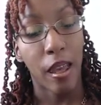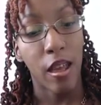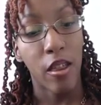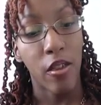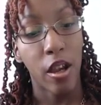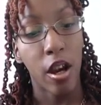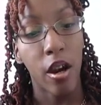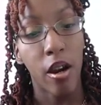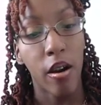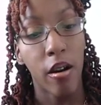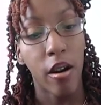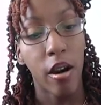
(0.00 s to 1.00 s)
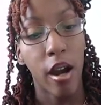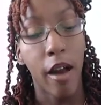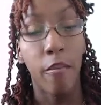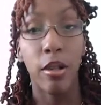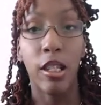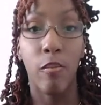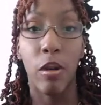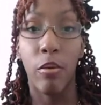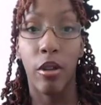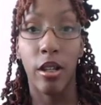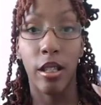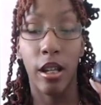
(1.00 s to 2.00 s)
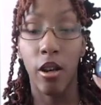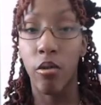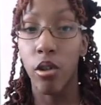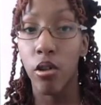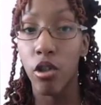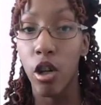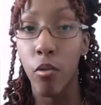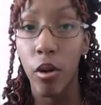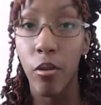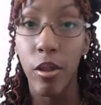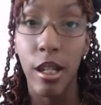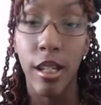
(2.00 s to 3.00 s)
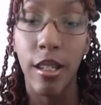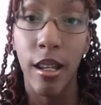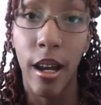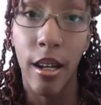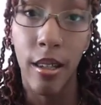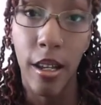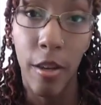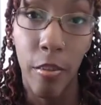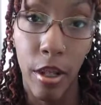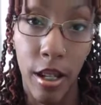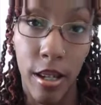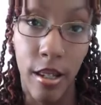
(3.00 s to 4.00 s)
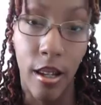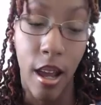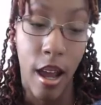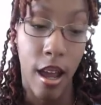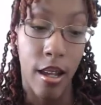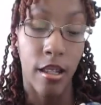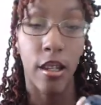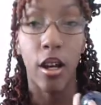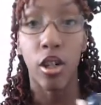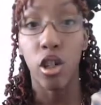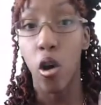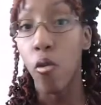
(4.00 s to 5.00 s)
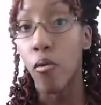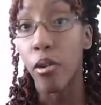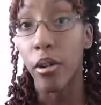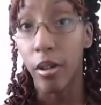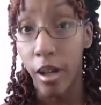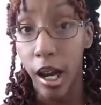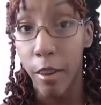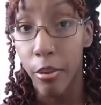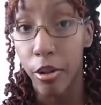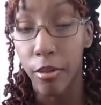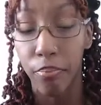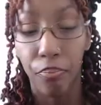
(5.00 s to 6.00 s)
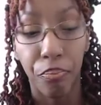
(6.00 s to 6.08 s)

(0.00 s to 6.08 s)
there have been some people that say, oh no, you shouldn't work with it, it's toxic because it has sulfur and copper.